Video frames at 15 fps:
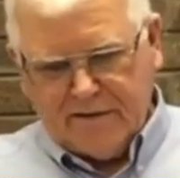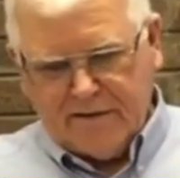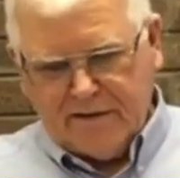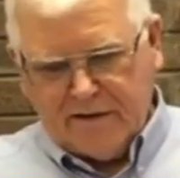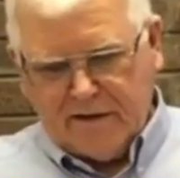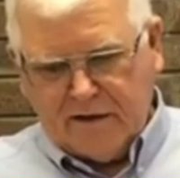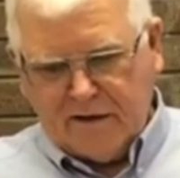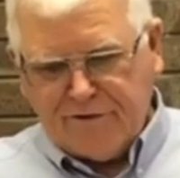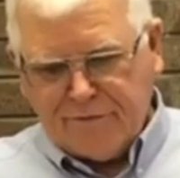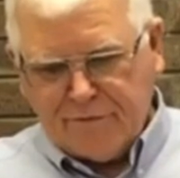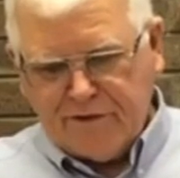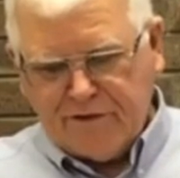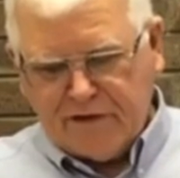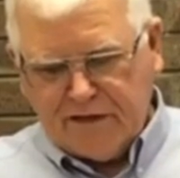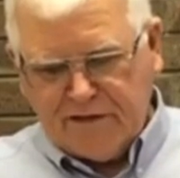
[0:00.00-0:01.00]
uh,
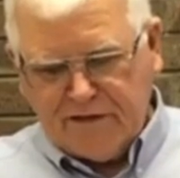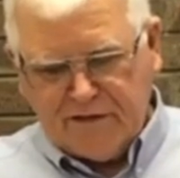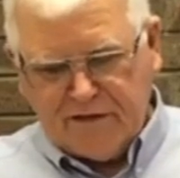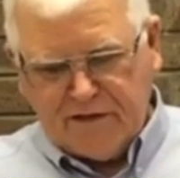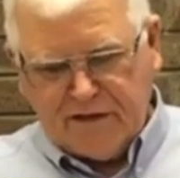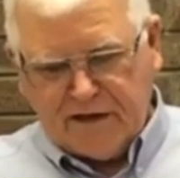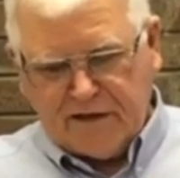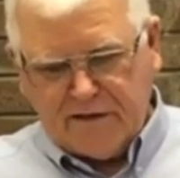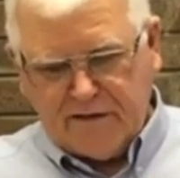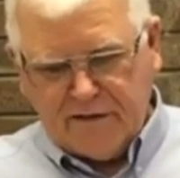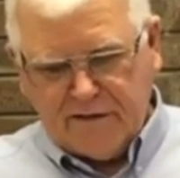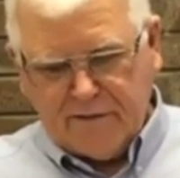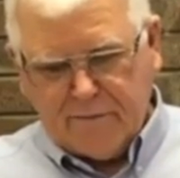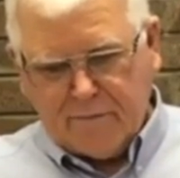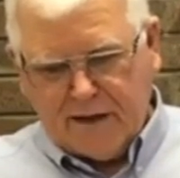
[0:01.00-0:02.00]
authorization in our
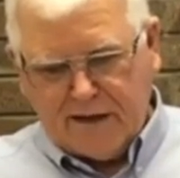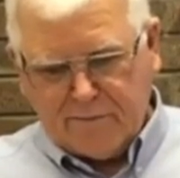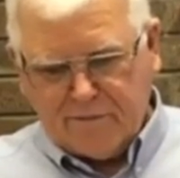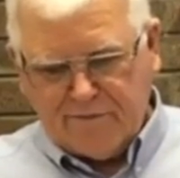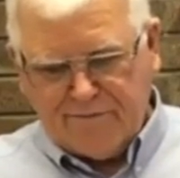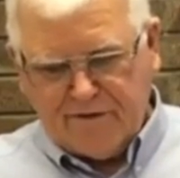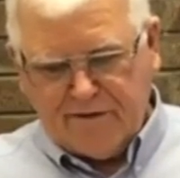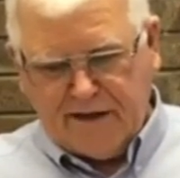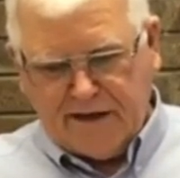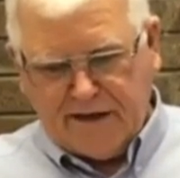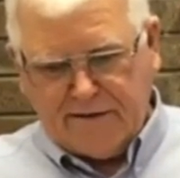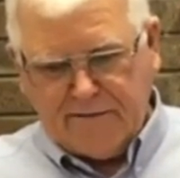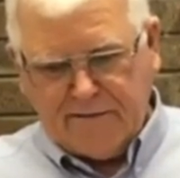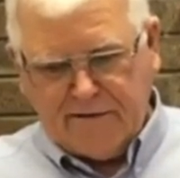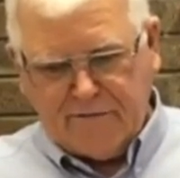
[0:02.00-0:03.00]
Bible for
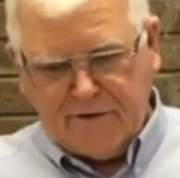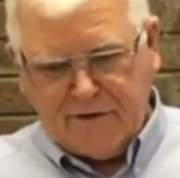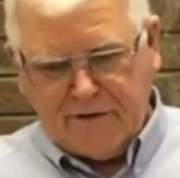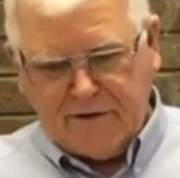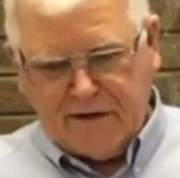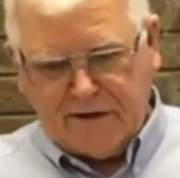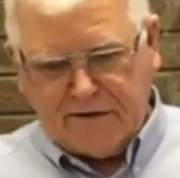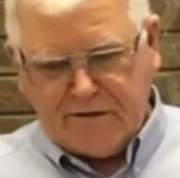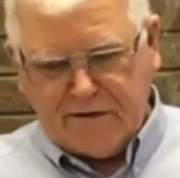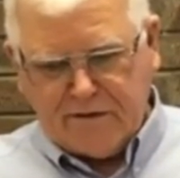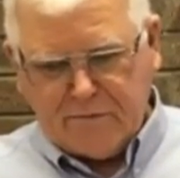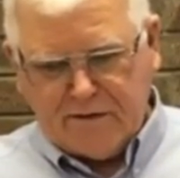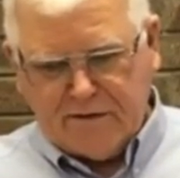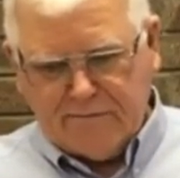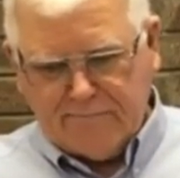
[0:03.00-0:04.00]
that in the New
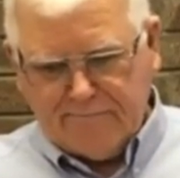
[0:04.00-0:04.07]
Testament.